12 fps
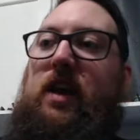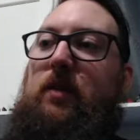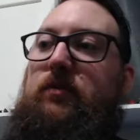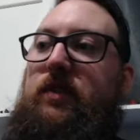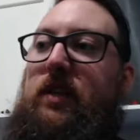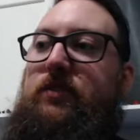
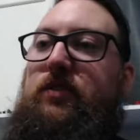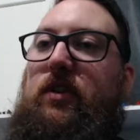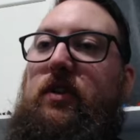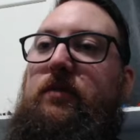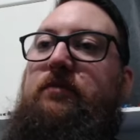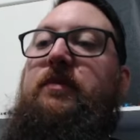next
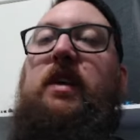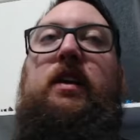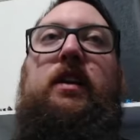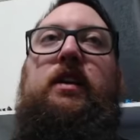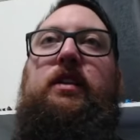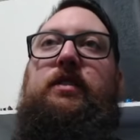turn.
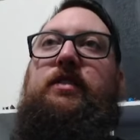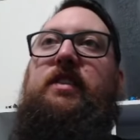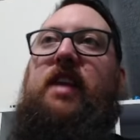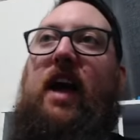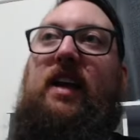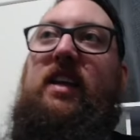
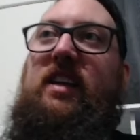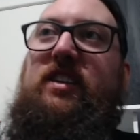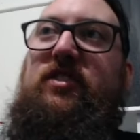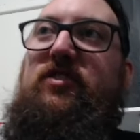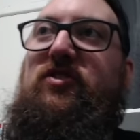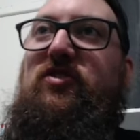That
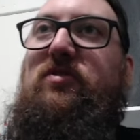is